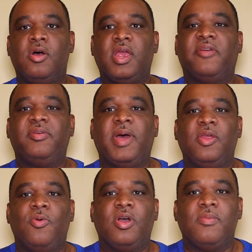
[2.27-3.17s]
Okay,
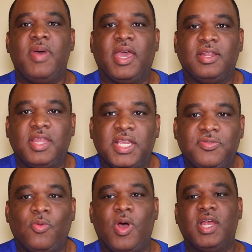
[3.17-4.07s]
everybody, welcome back and
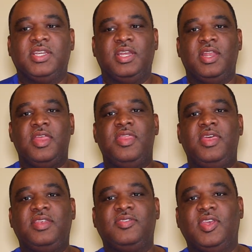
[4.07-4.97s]
thanks for watching.
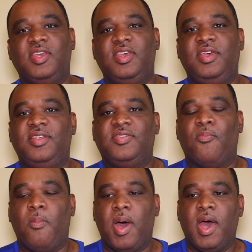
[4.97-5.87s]
This is
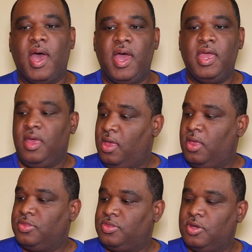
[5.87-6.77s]
my
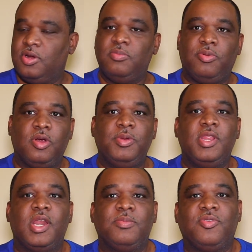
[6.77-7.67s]
third
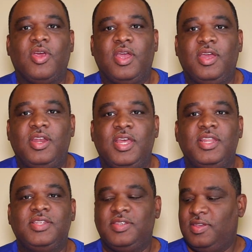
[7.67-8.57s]
bourbon that I'm trying, and
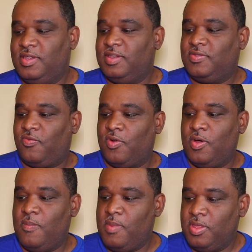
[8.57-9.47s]
this is
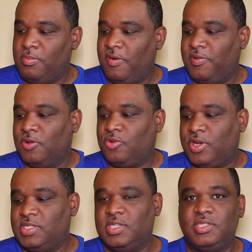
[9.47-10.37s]
from the Buffalo
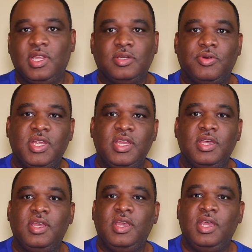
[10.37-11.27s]
Trace Distillery,
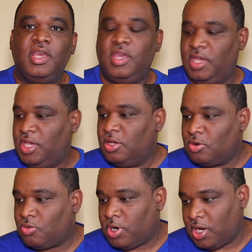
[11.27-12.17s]

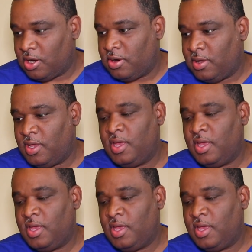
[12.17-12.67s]
Eagle Rare.